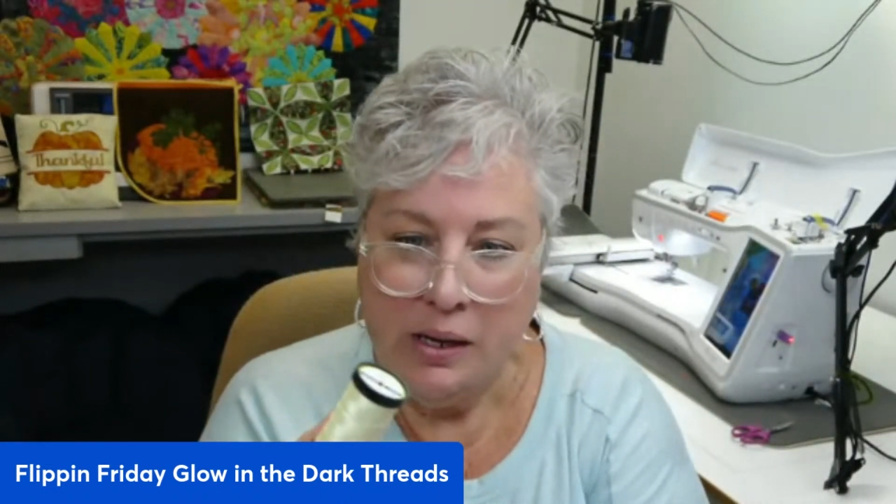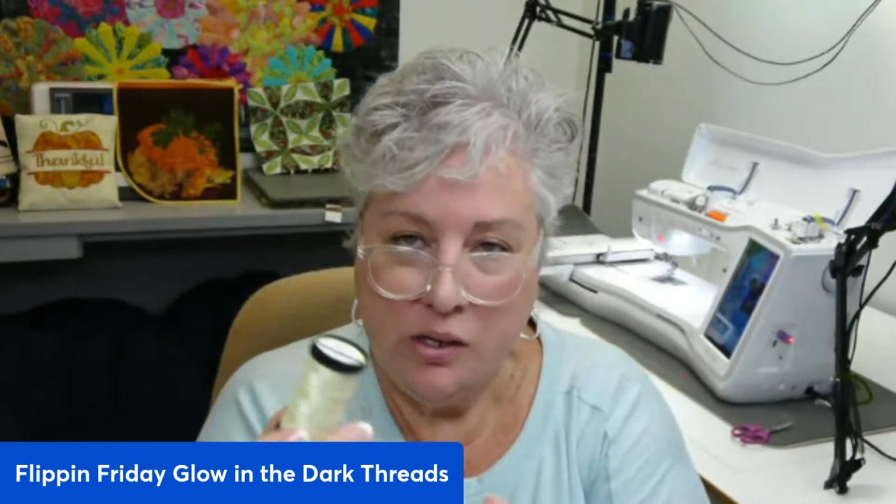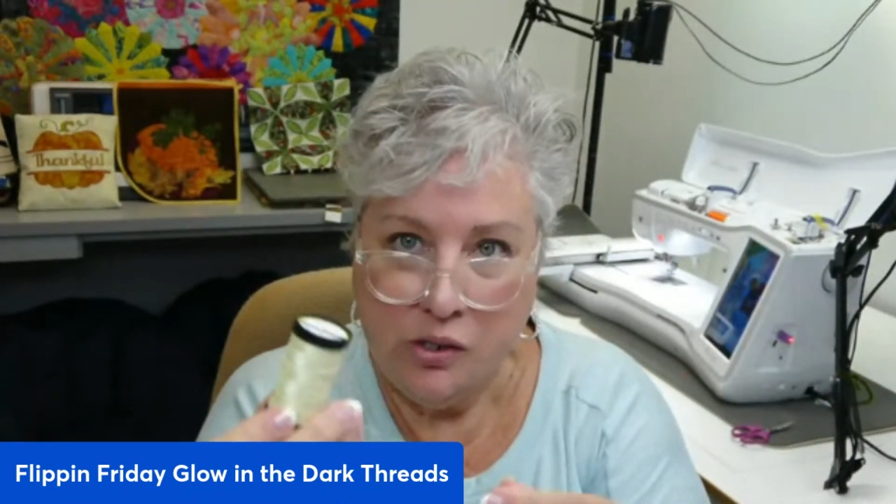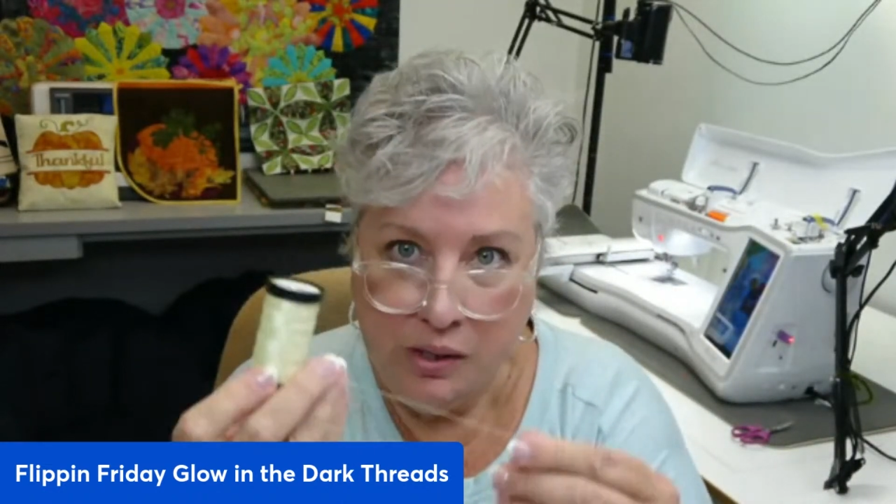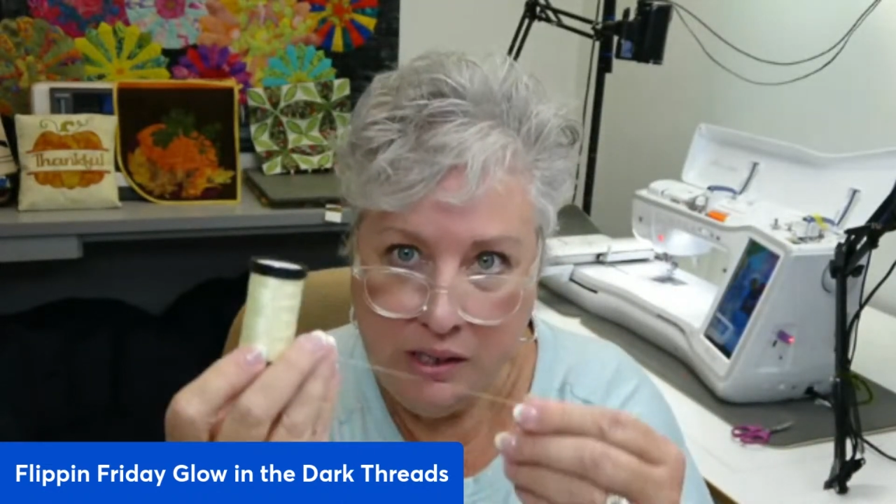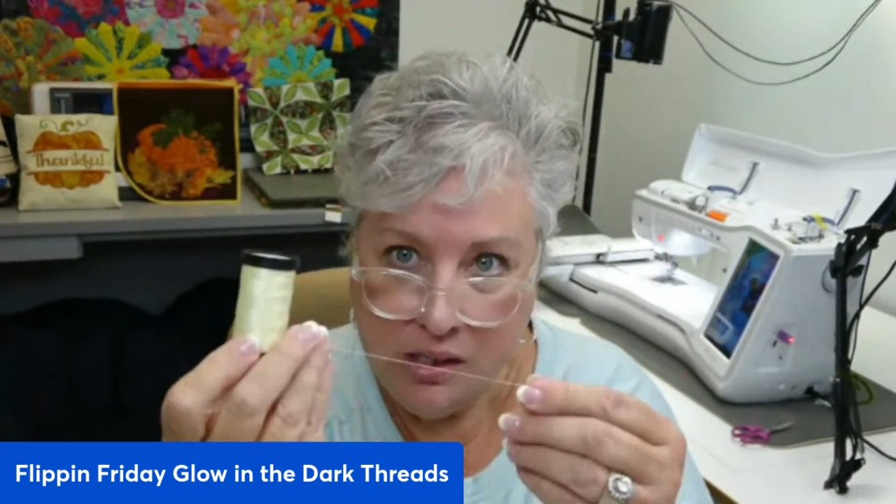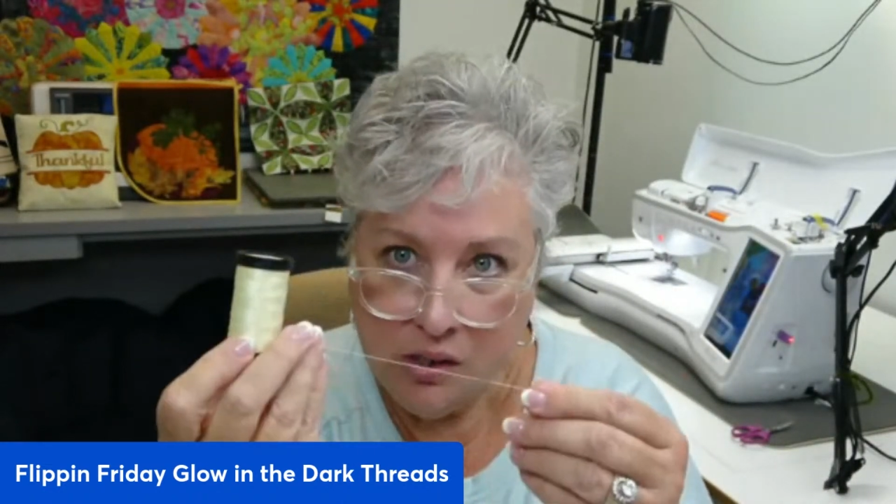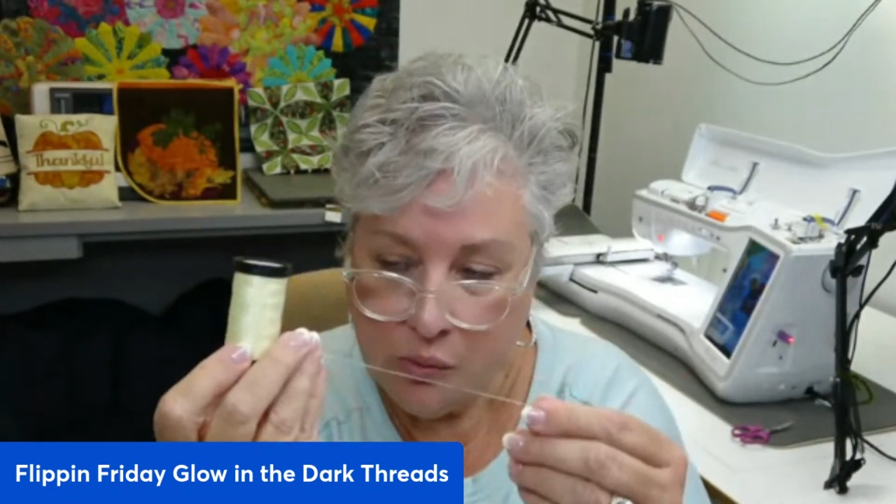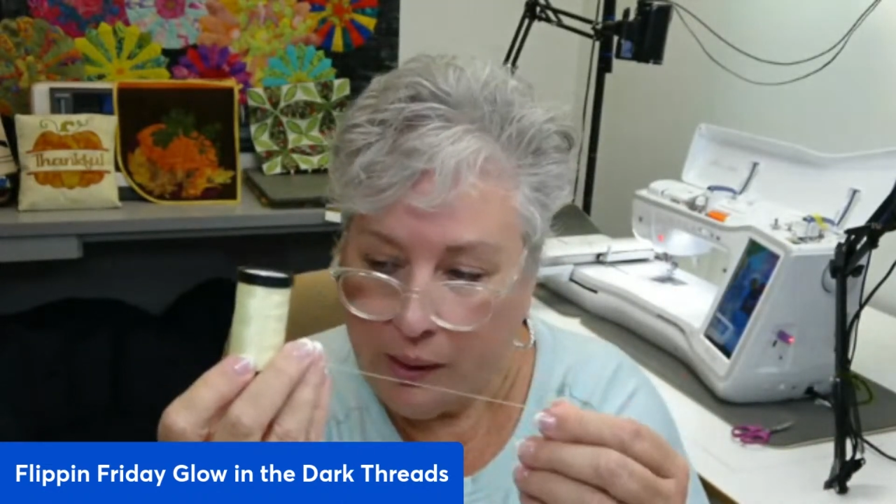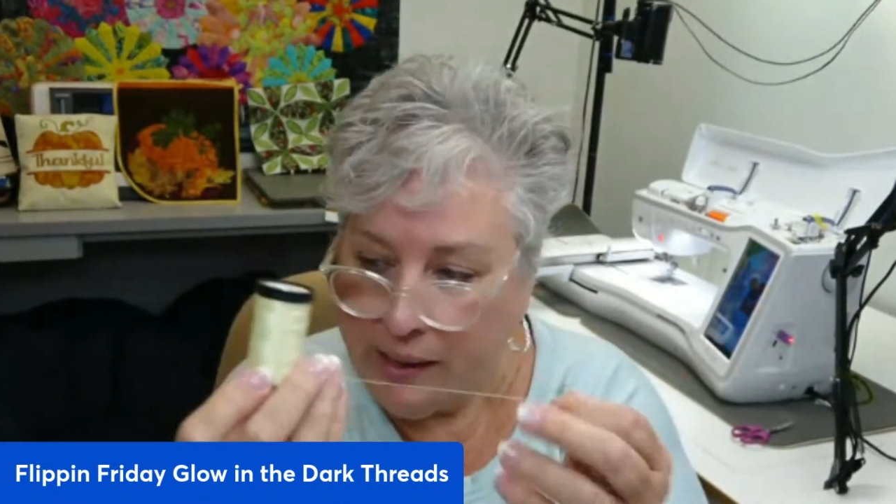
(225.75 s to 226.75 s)
So this is
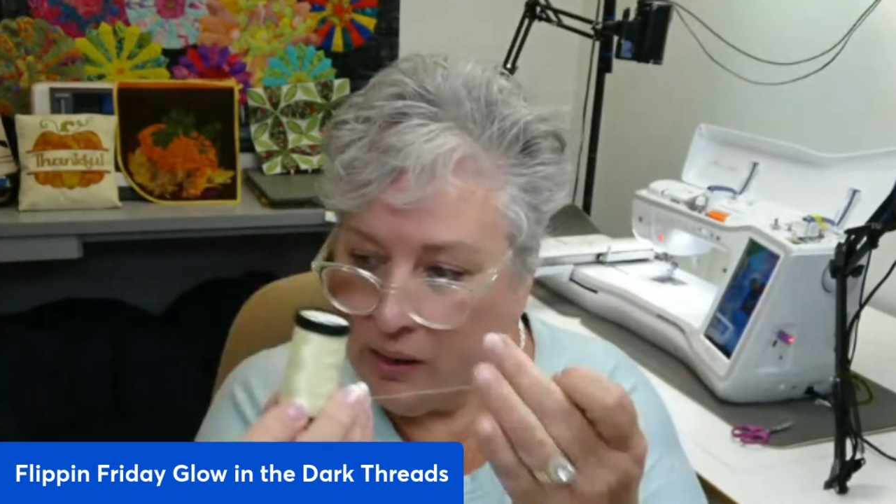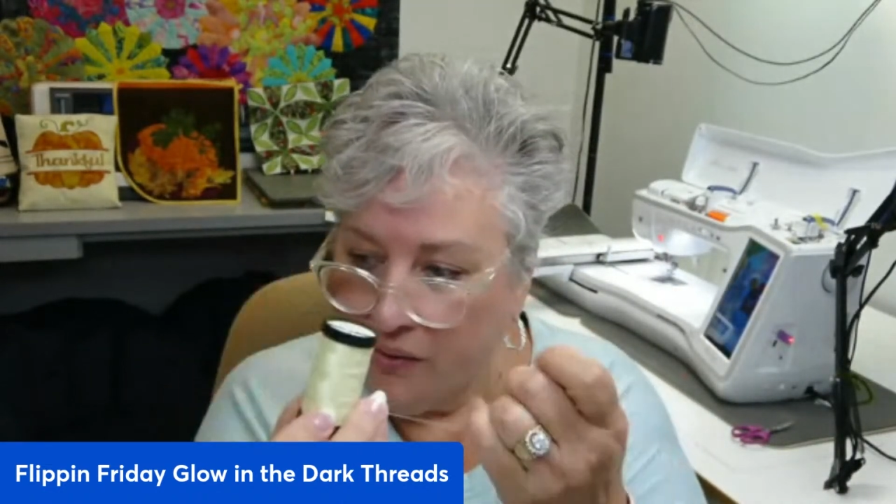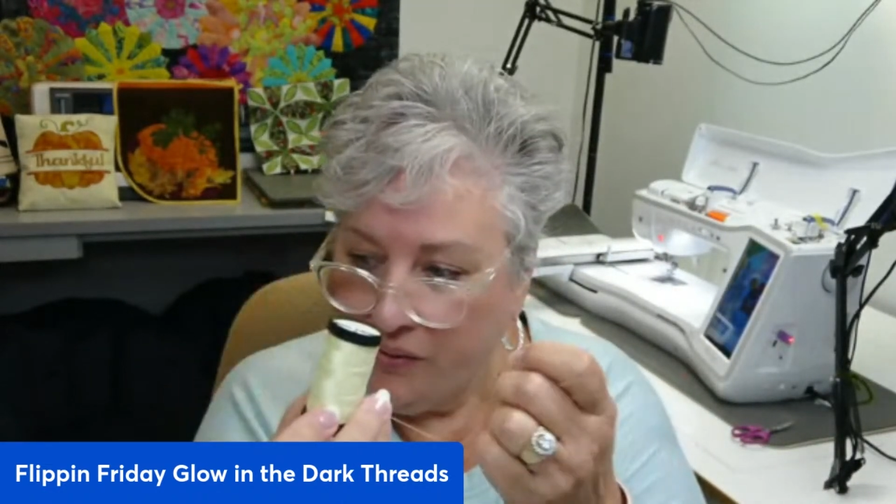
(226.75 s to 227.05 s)
a regular